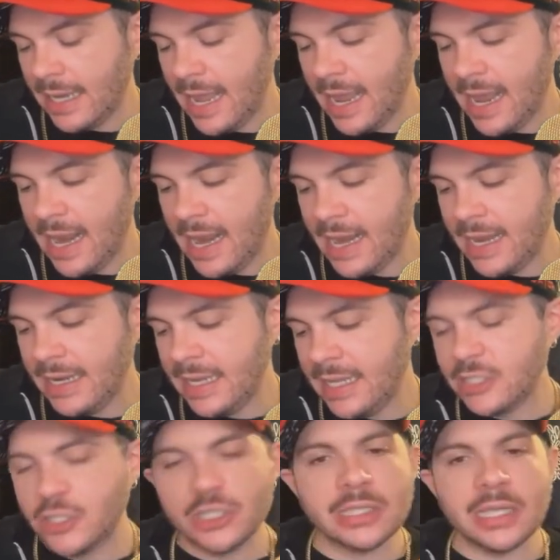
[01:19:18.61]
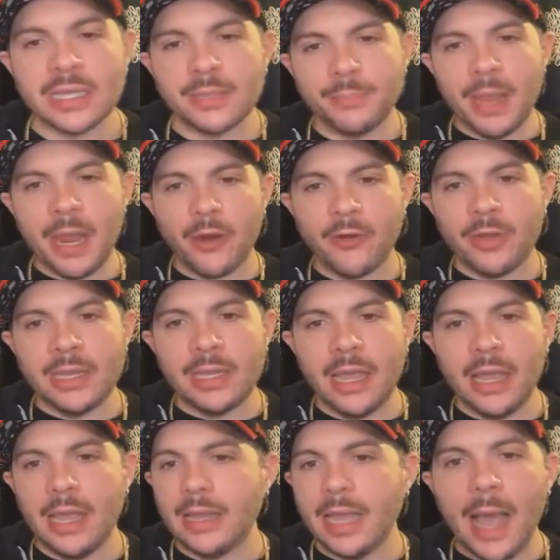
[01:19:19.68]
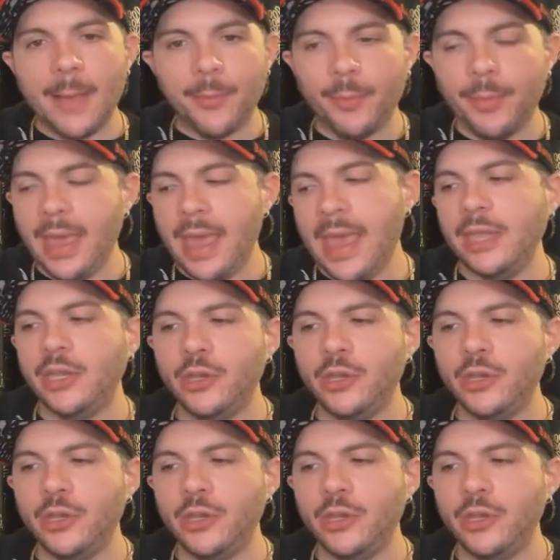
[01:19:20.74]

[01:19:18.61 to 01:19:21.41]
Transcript: and it's just like pairing Apple Pay.